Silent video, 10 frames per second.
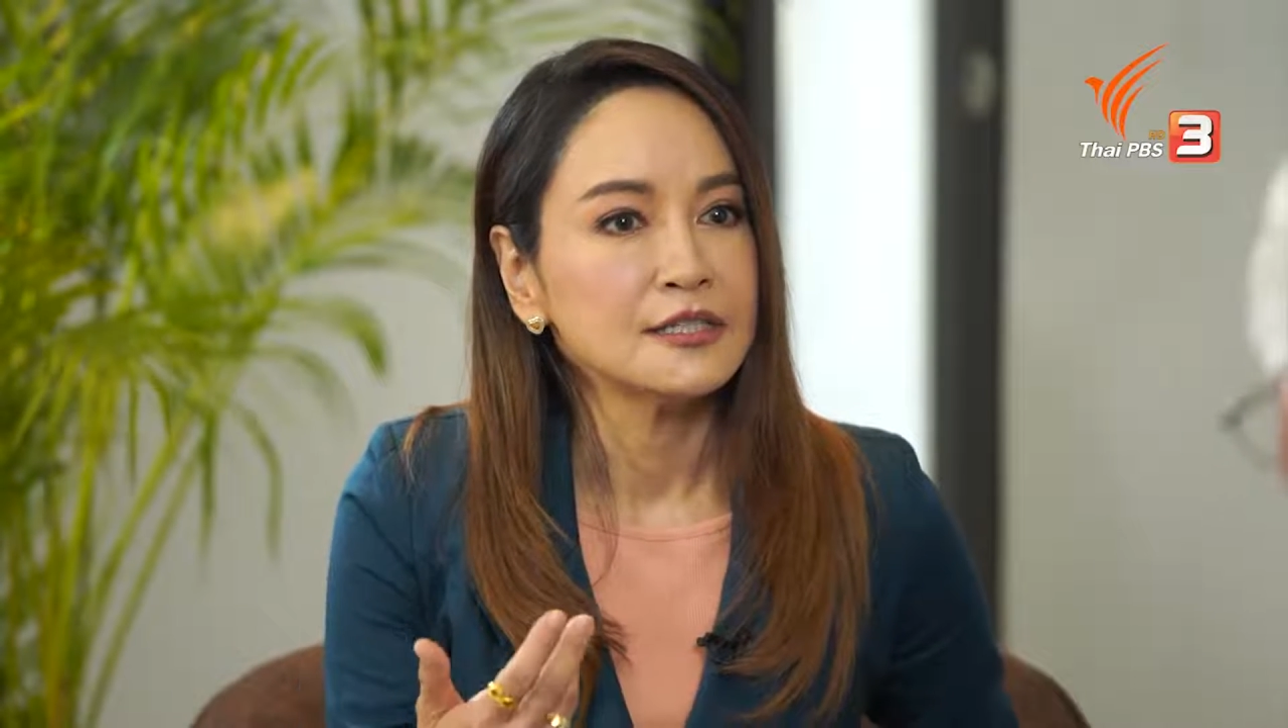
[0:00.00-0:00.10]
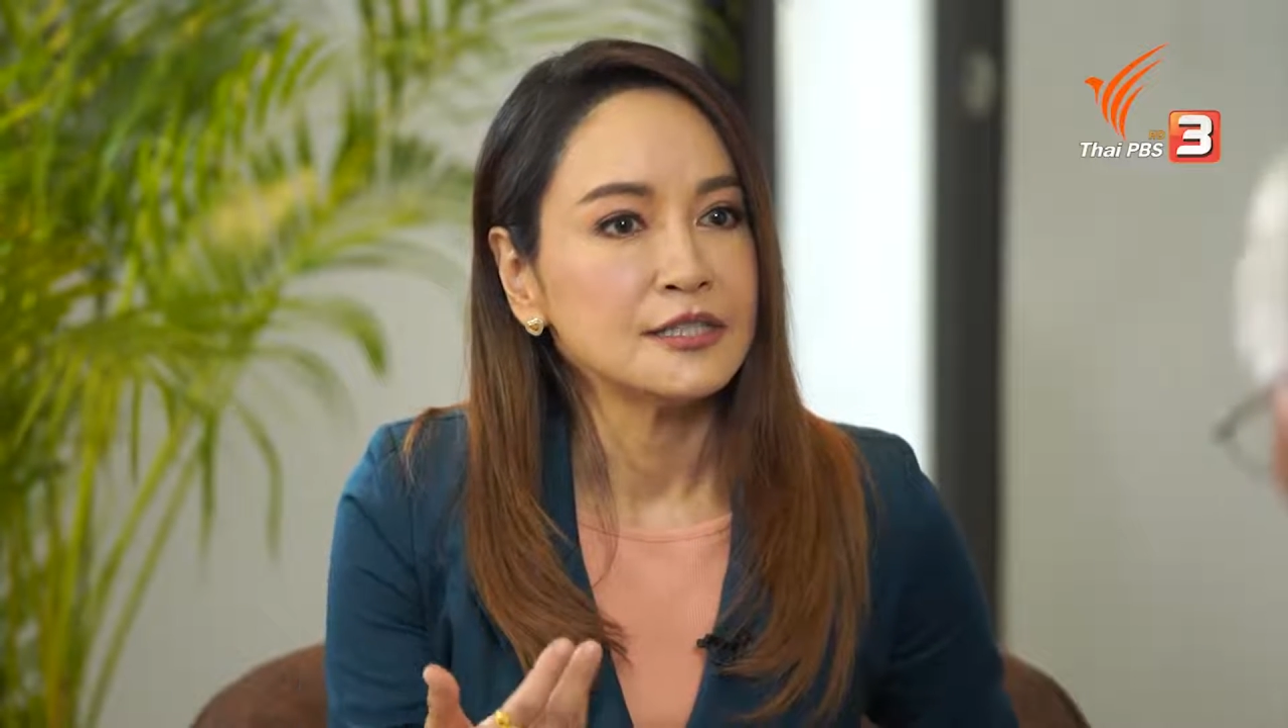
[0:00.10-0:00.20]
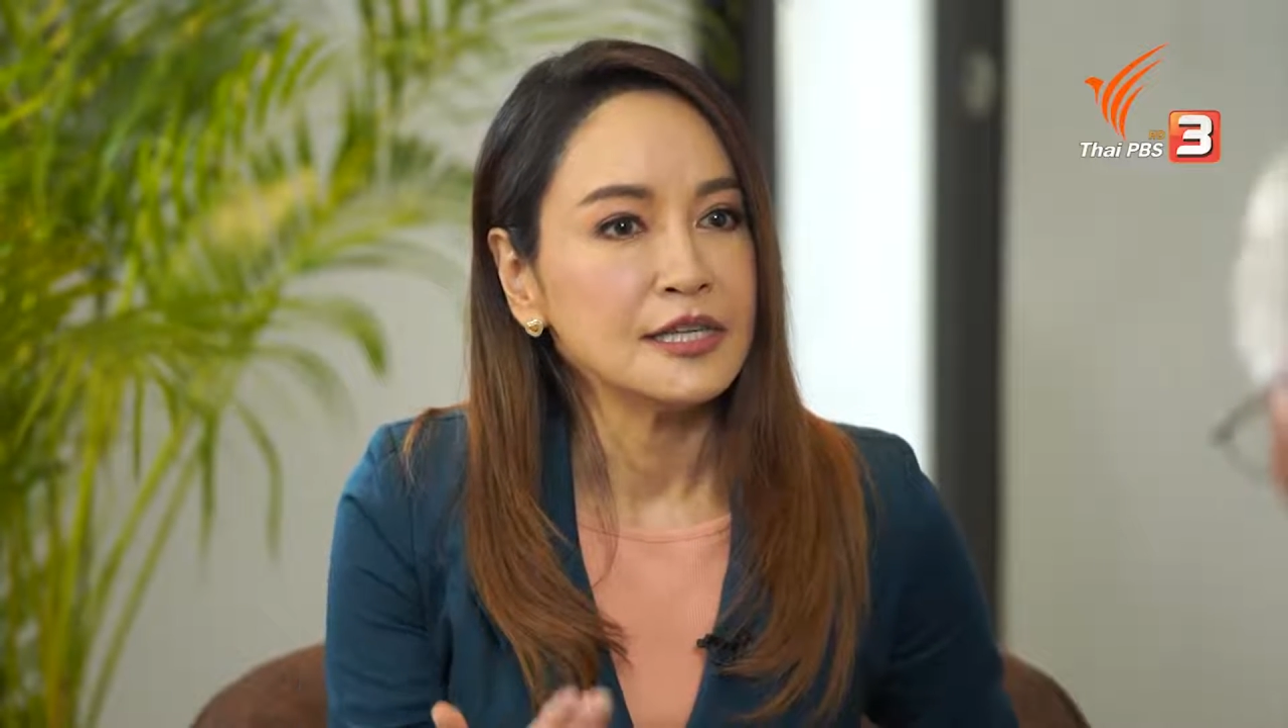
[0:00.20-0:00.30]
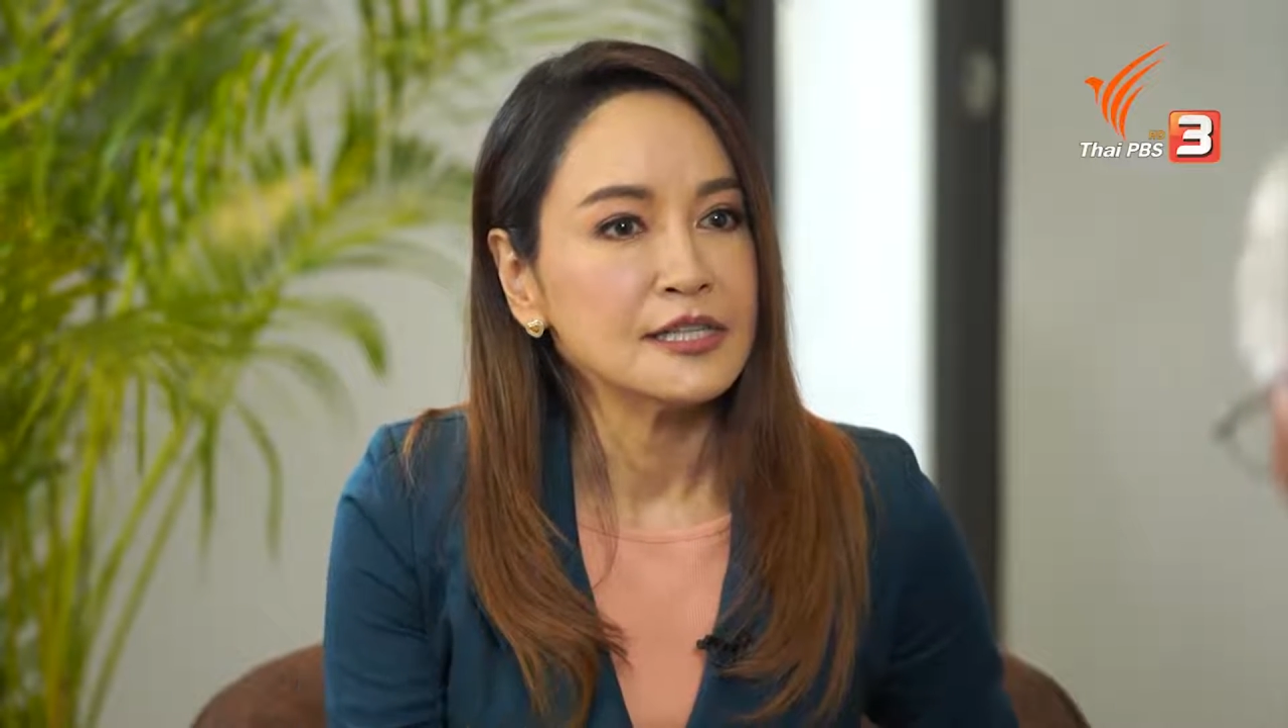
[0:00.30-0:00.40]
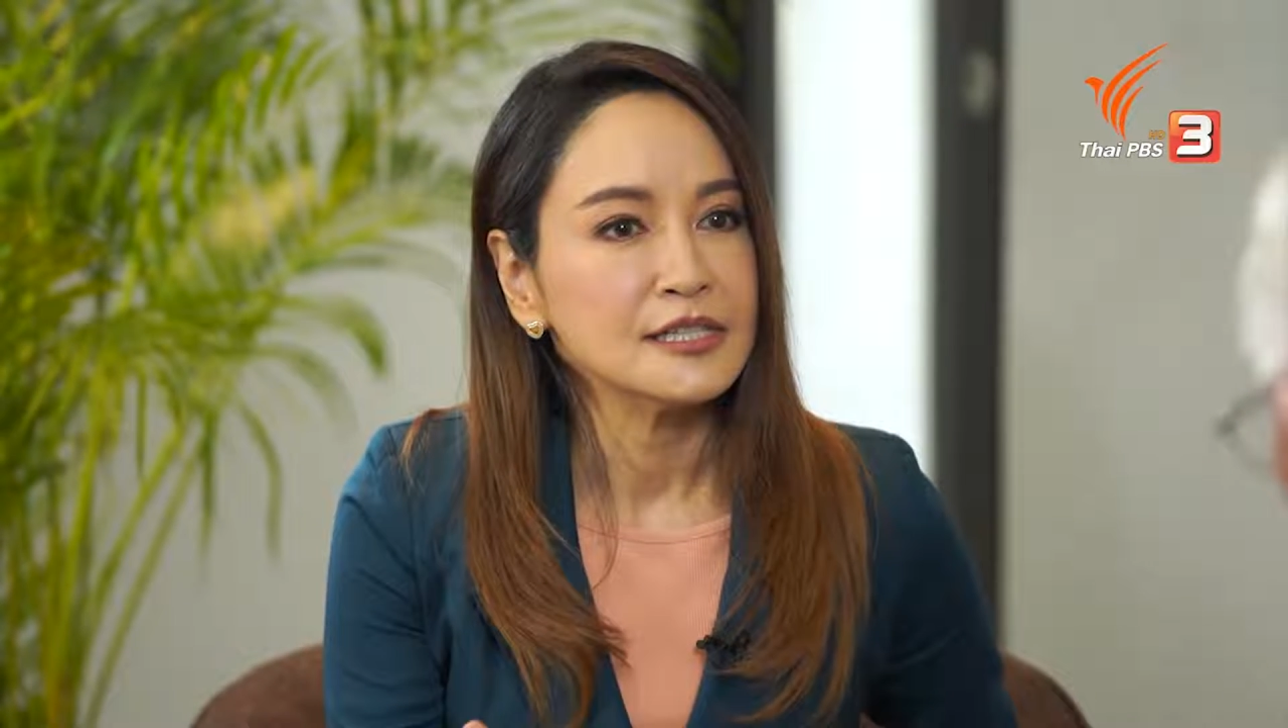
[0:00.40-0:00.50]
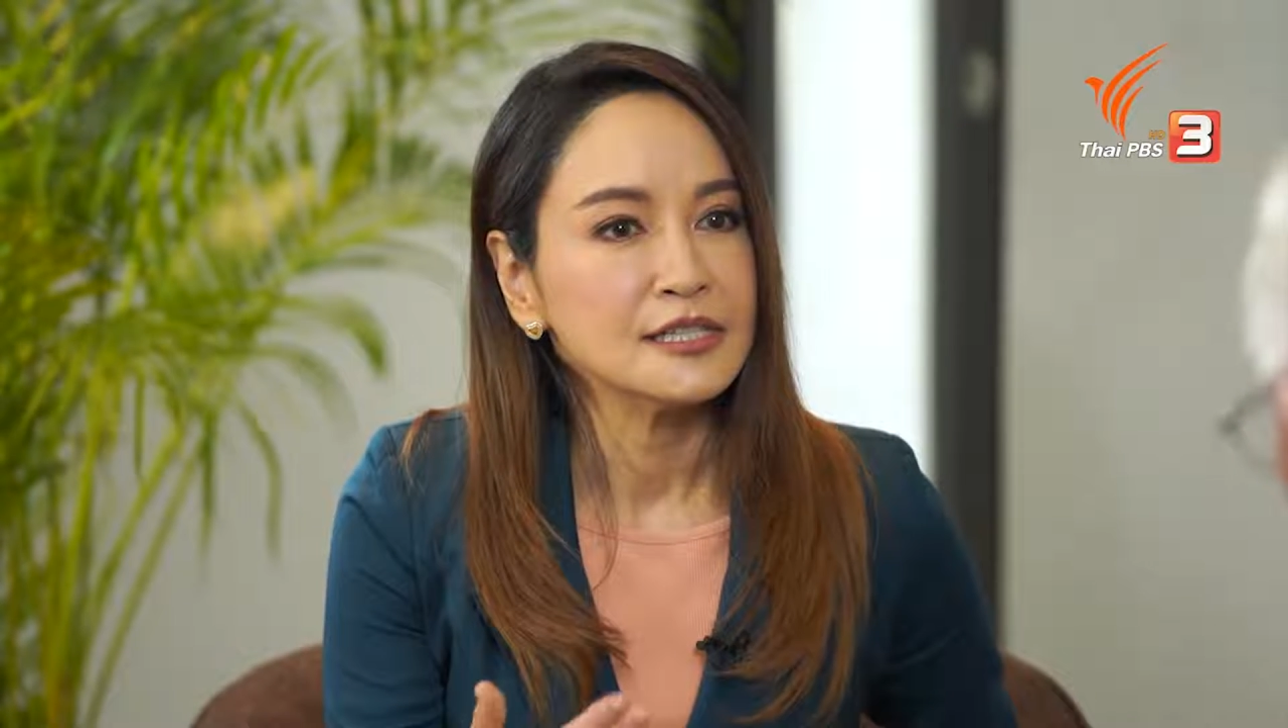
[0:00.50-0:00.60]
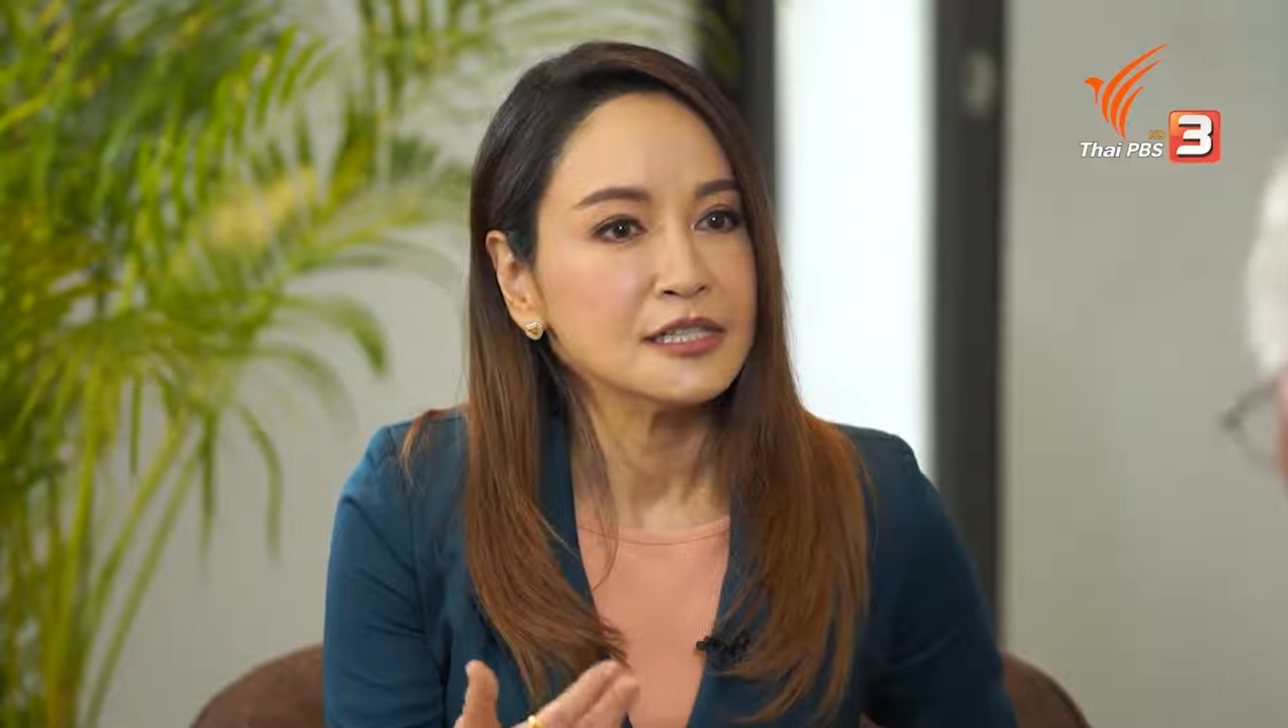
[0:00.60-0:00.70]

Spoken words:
gene